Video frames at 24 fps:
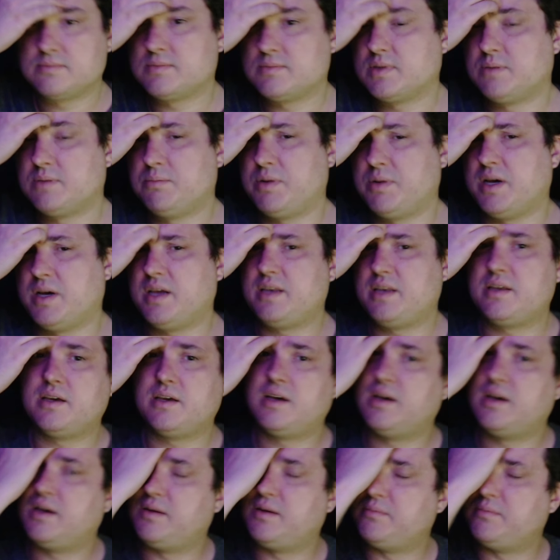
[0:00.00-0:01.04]
but
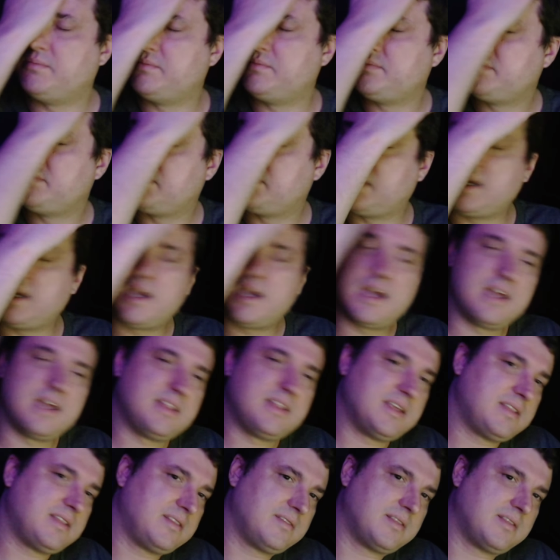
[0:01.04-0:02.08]
yeah, and
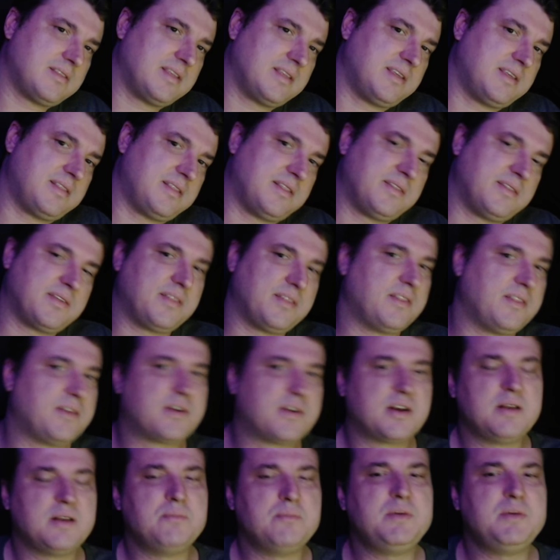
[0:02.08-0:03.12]
then they're
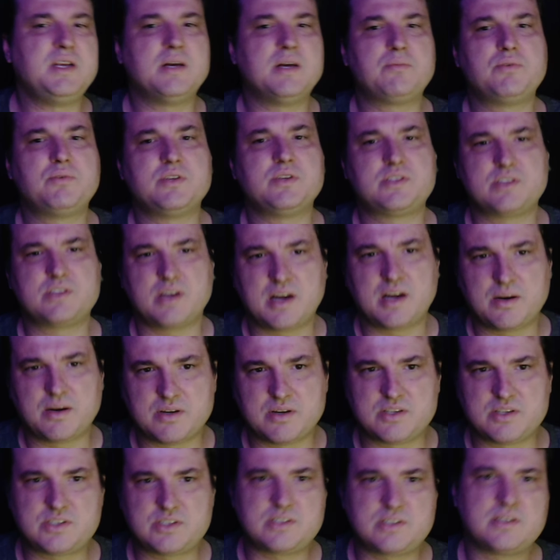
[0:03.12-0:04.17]
gonna meet up with
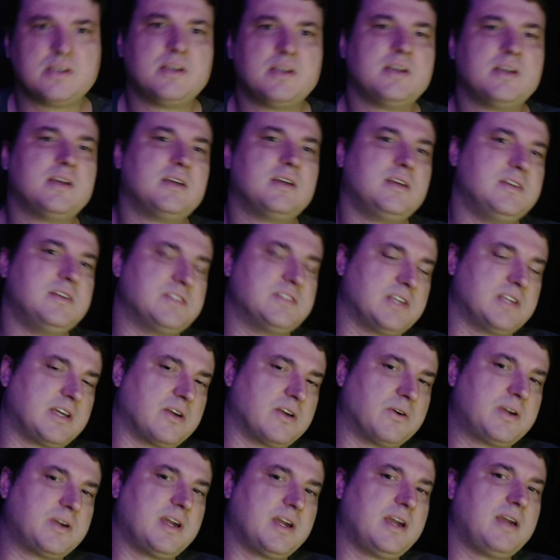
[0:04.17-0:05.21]
Cyrus. He's like,
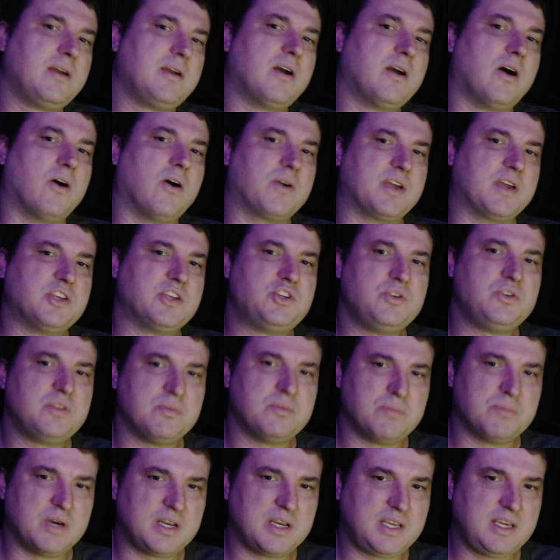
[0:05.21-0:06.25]
okay, I'll get you the
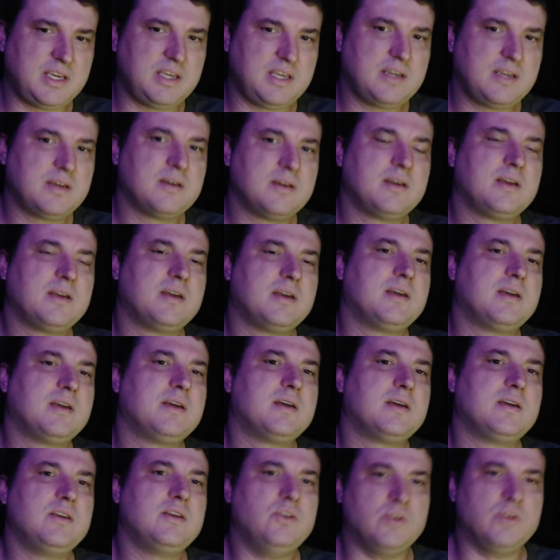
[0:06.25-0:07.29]
money.
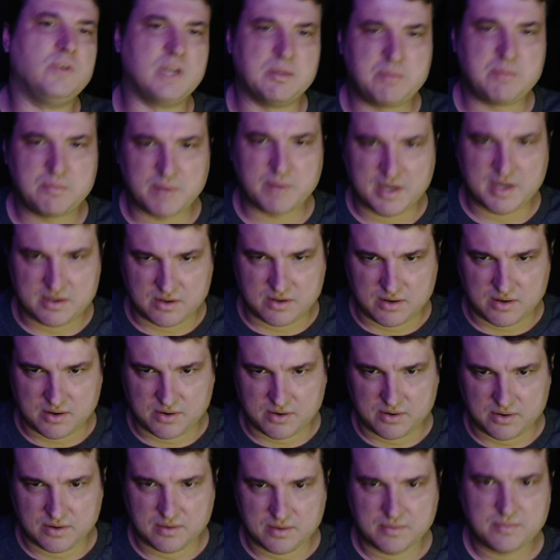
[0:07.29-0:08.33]
You give me my
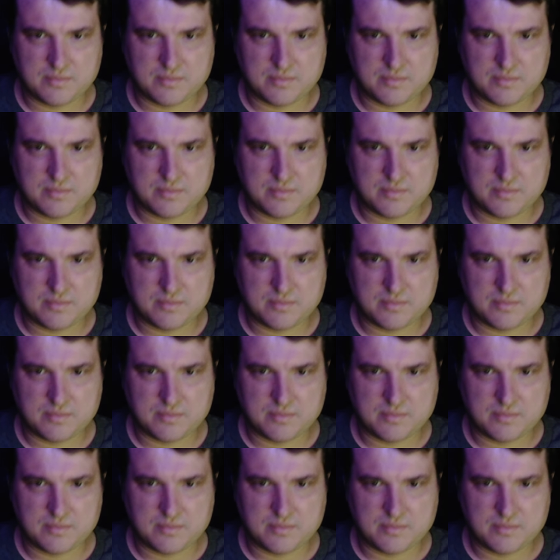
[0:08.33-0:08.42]
daughter.